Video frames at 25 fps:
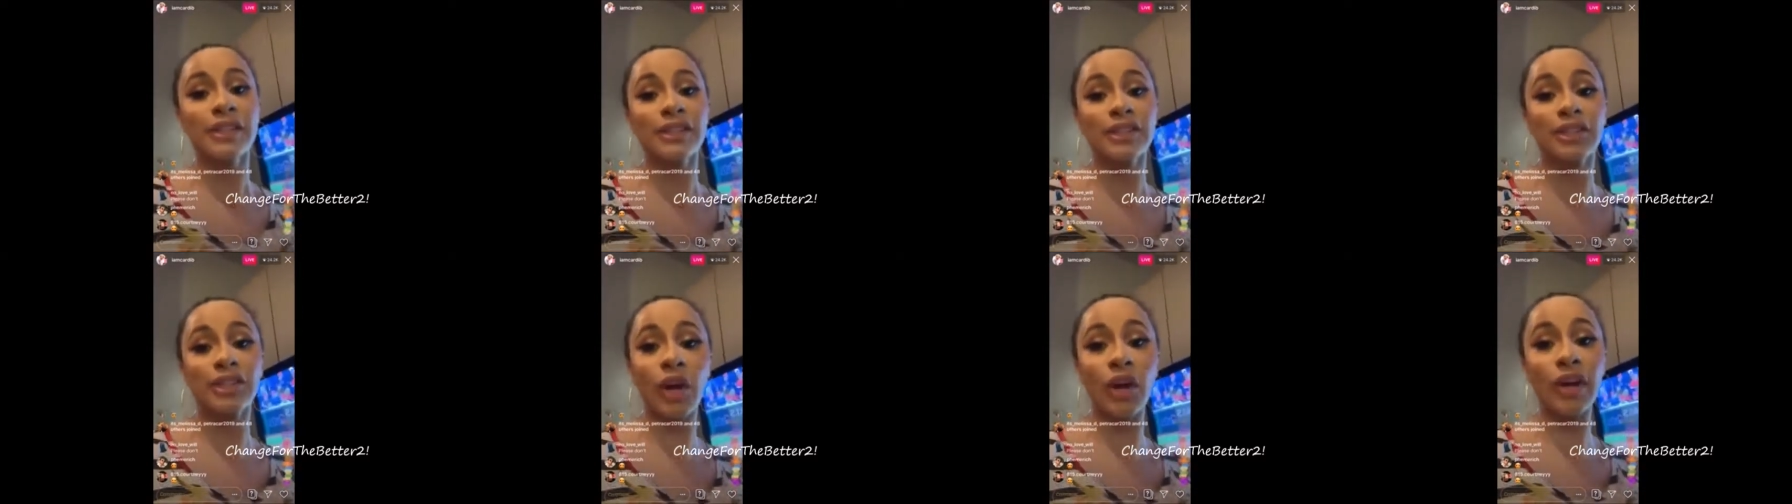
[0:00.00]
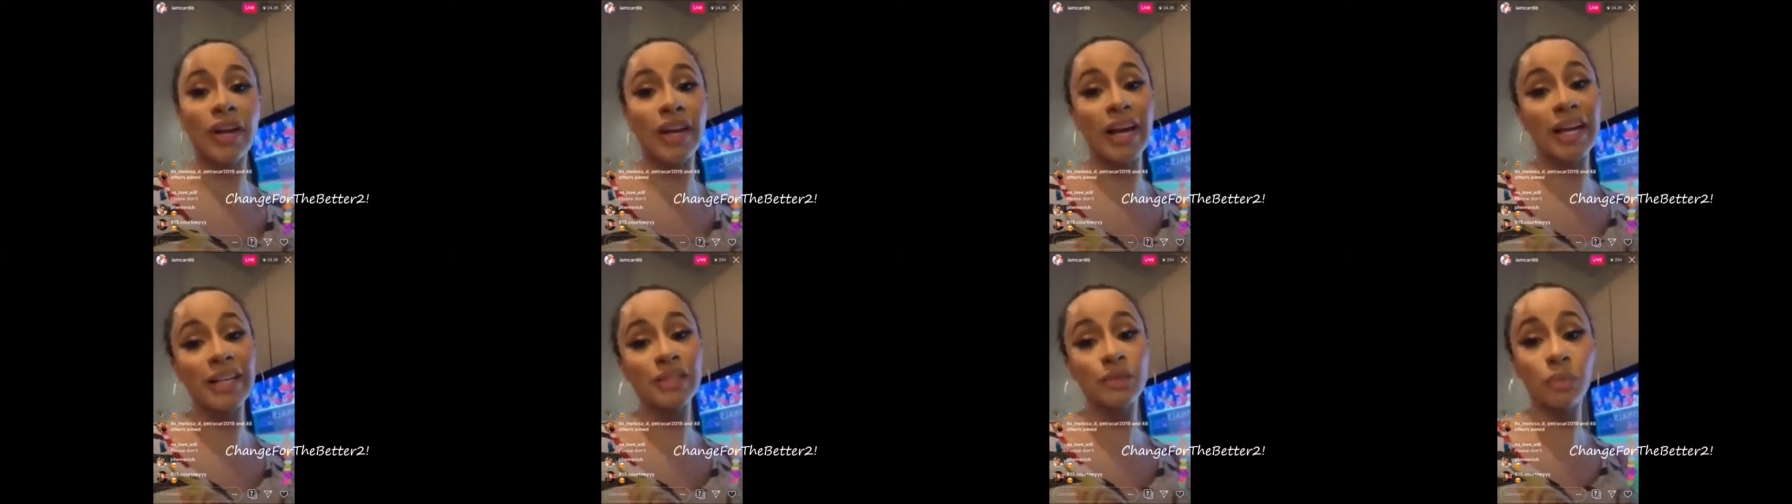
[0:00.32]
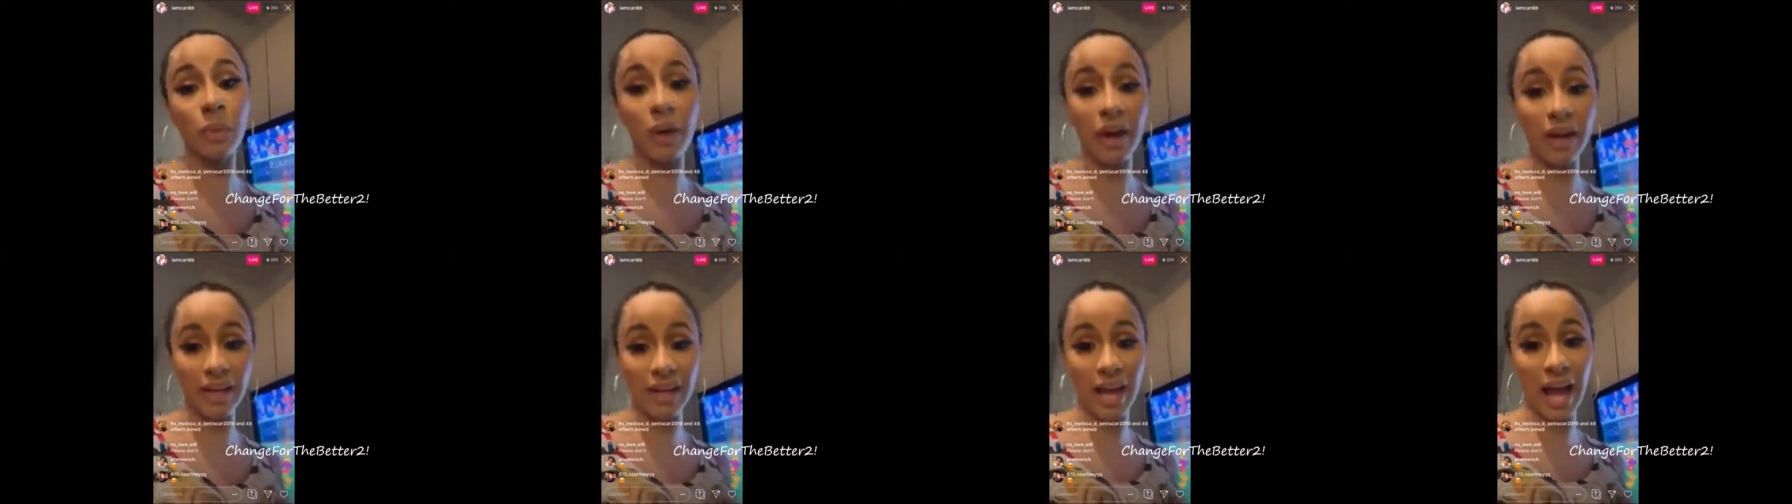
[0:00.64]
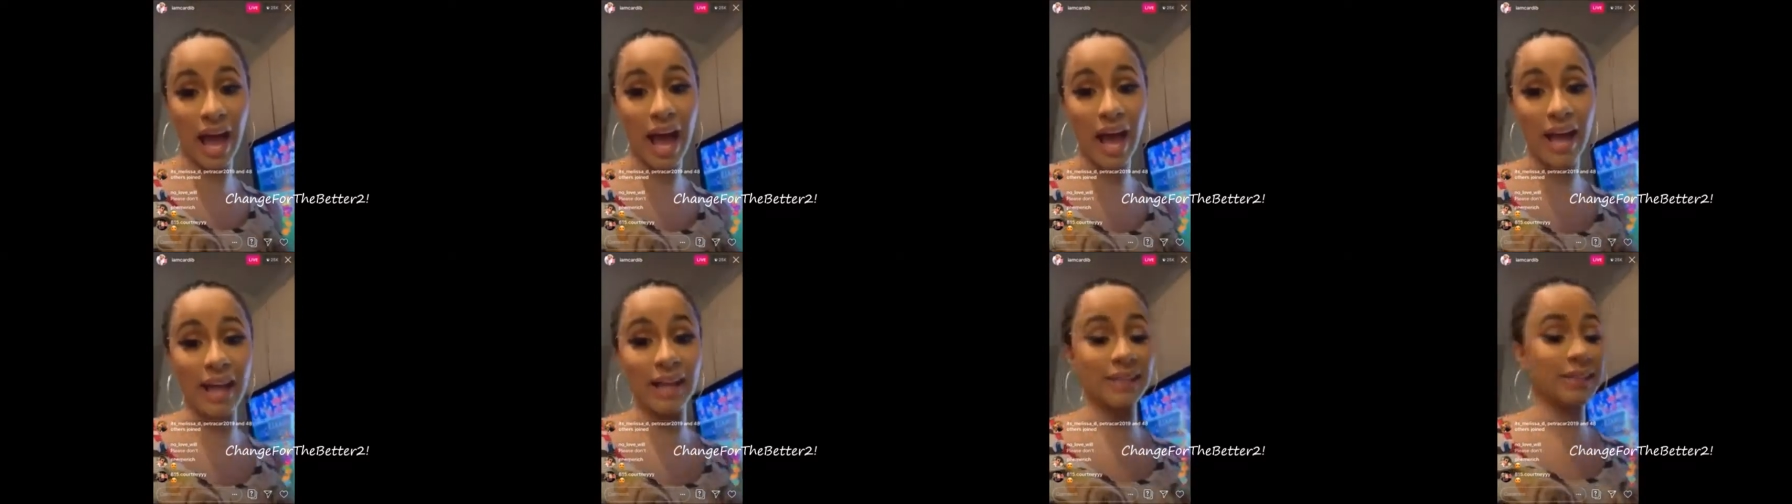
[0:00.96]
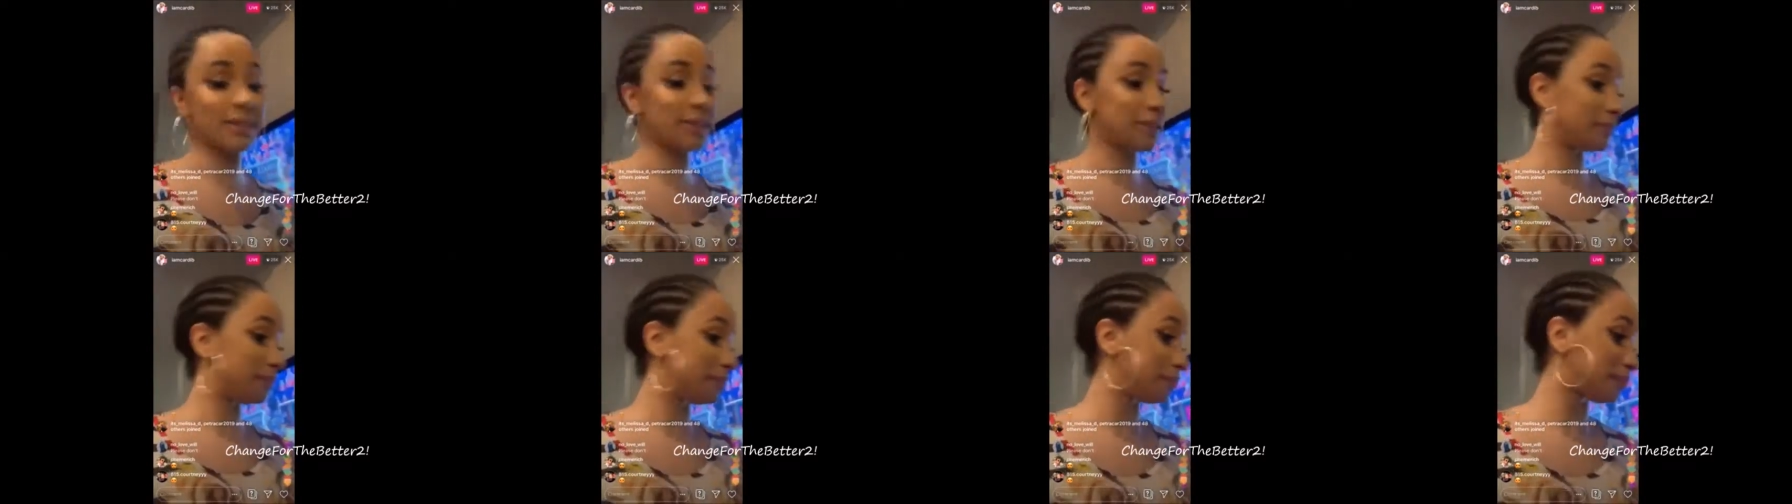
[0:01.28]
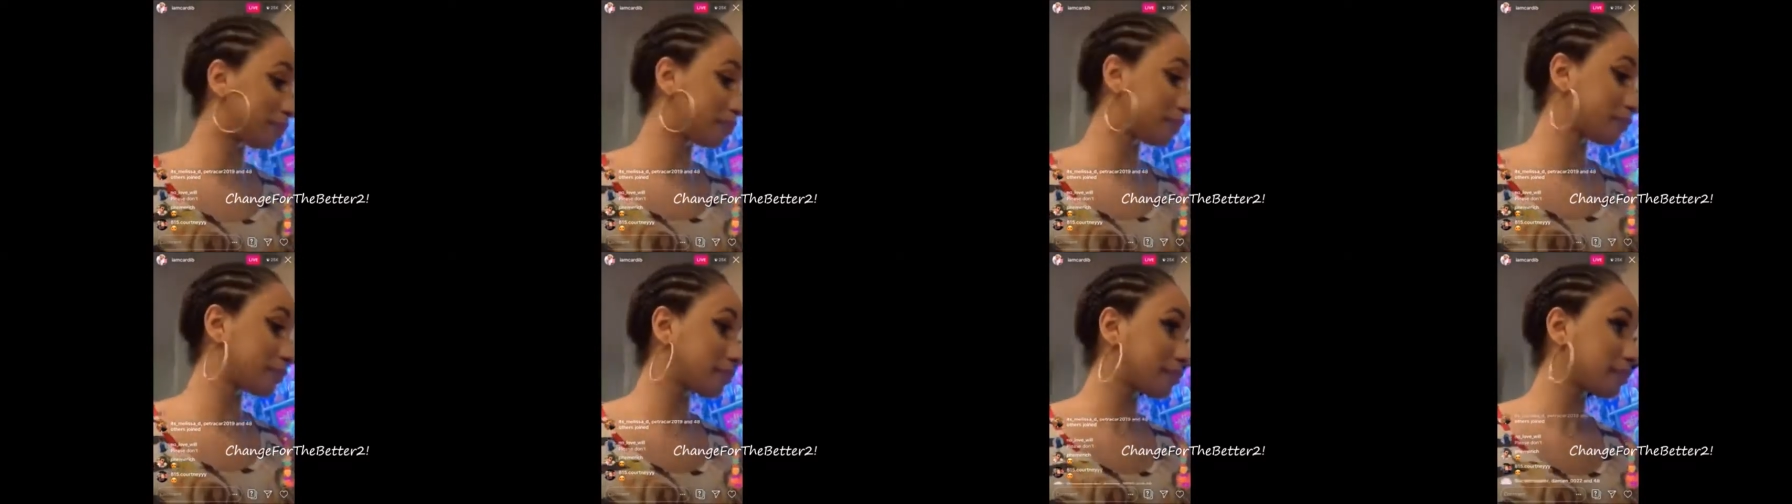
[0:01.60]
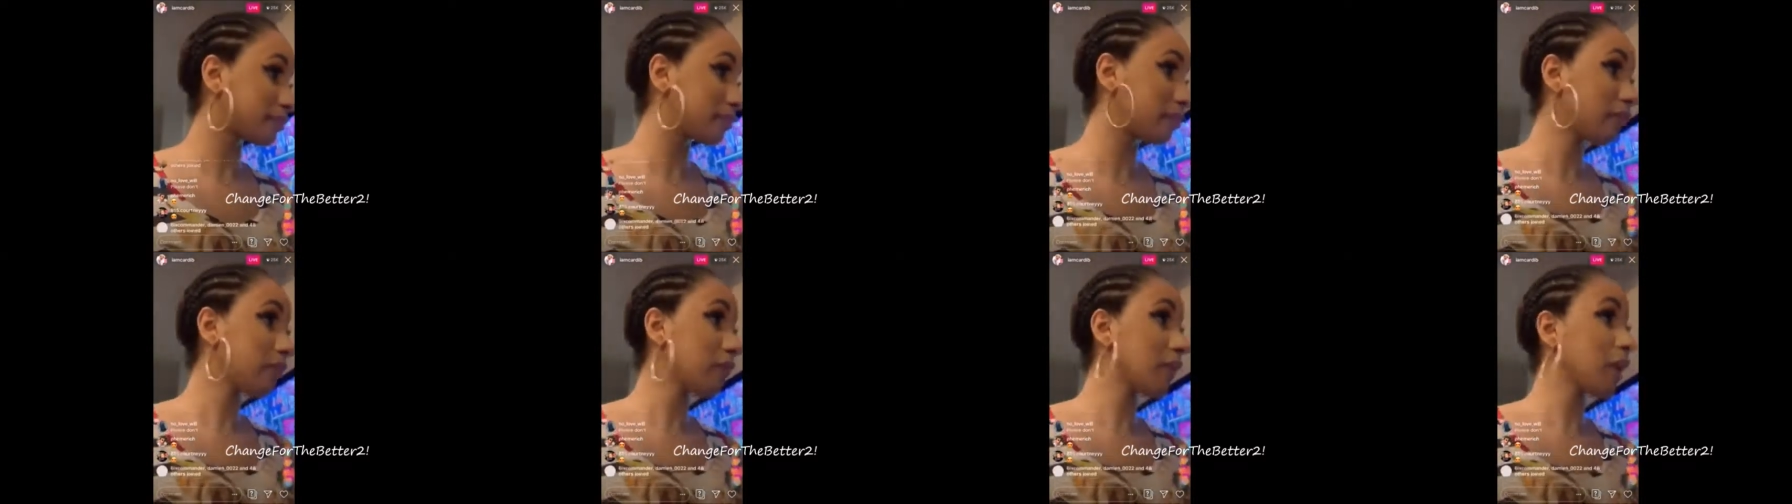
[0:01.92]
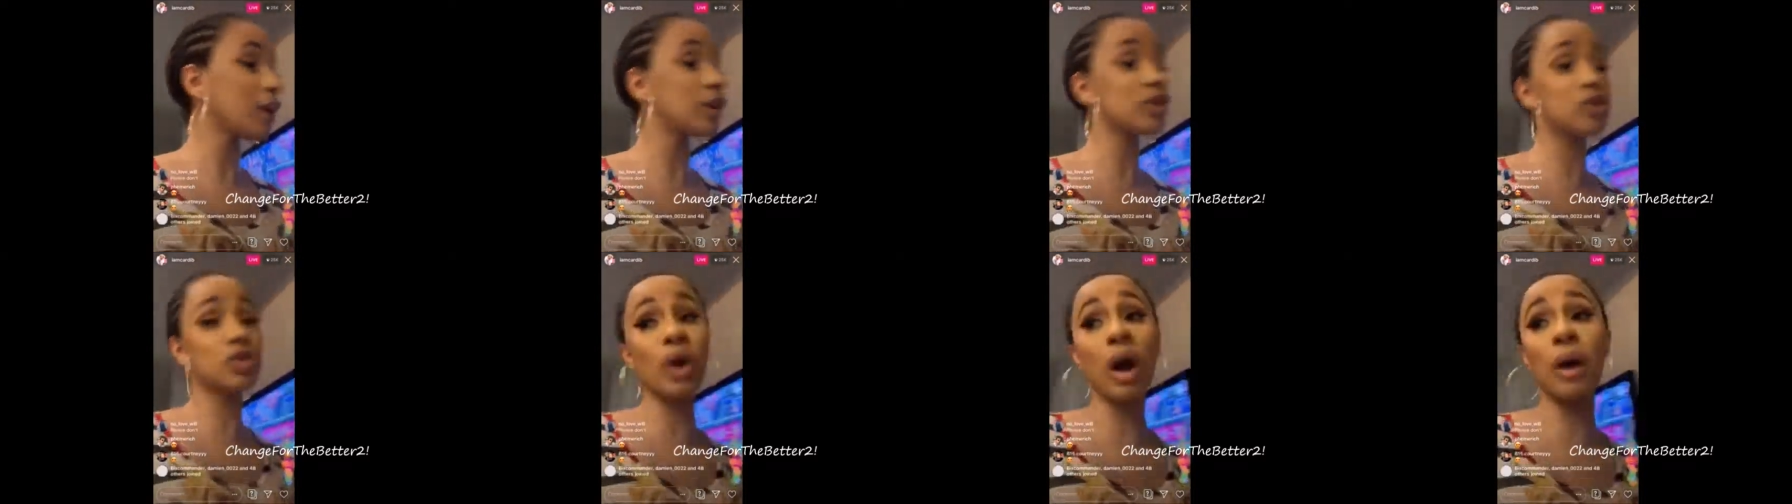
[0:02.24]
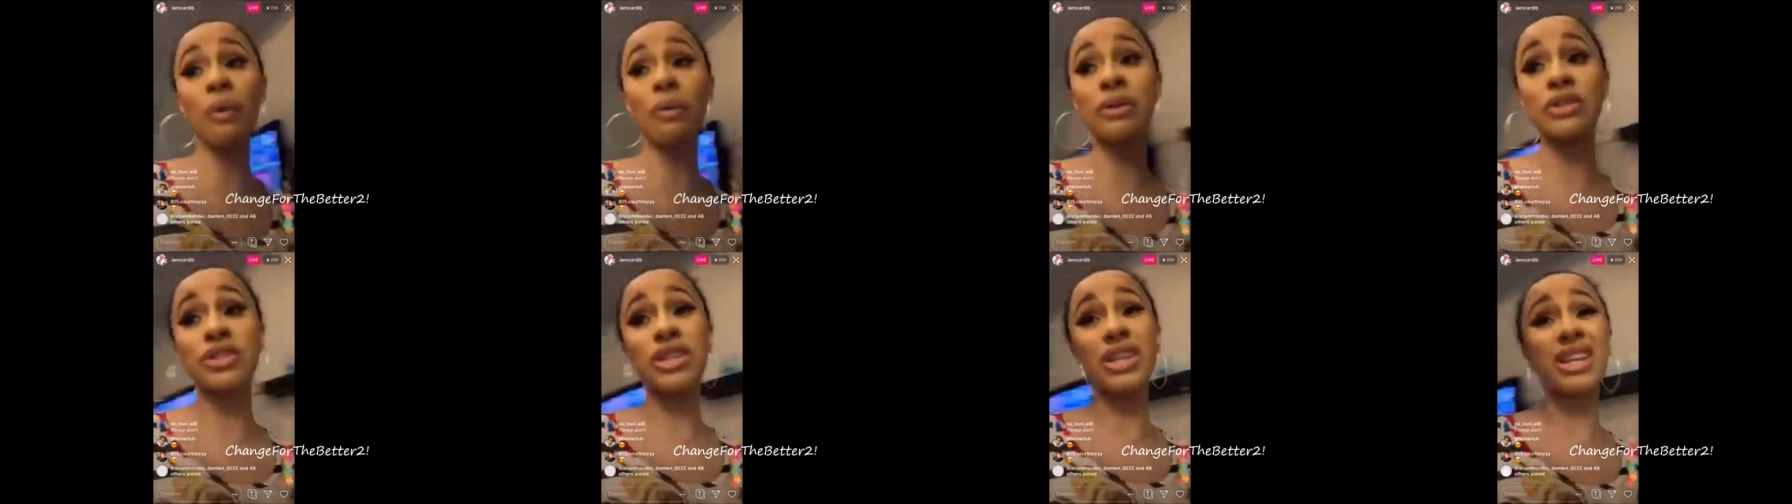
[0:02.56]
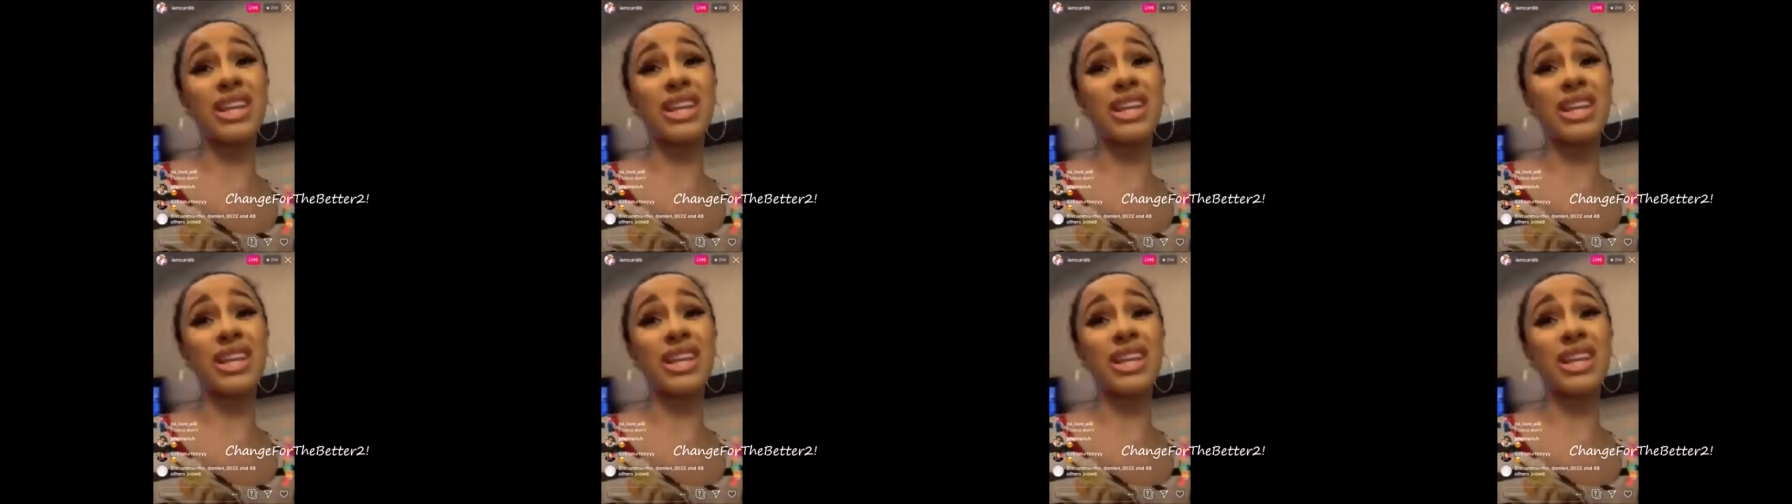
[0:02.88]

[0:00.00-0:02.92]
so guess what, guys? So I went